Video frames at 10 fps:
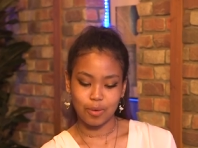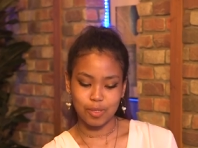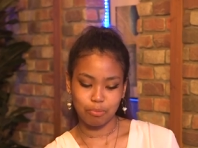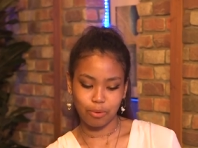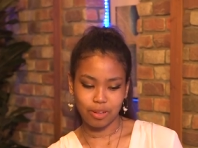I
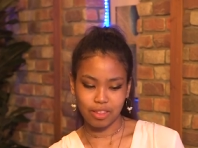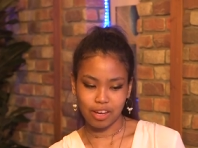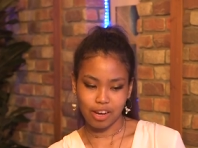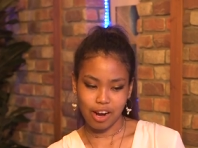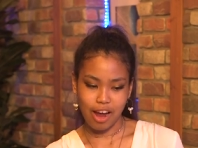was born
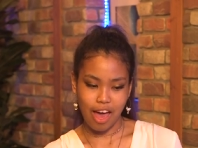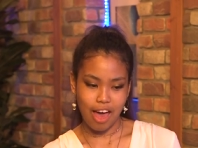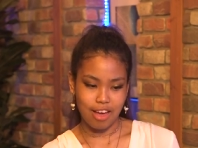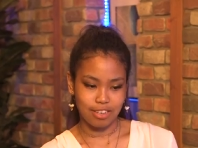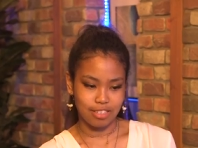there,
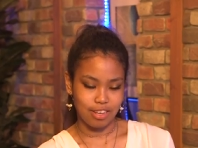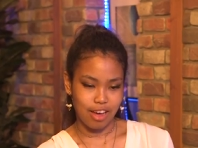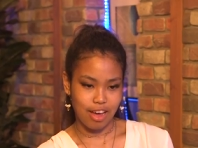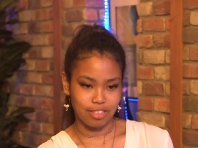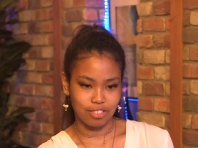and
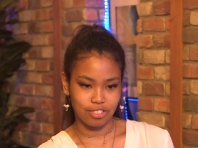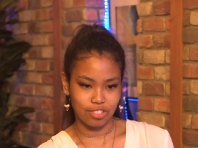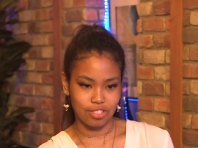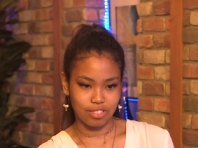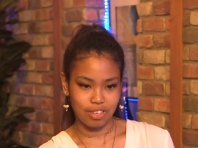
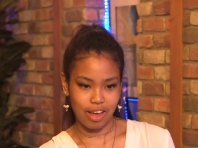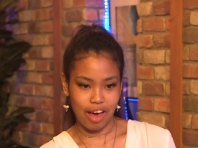just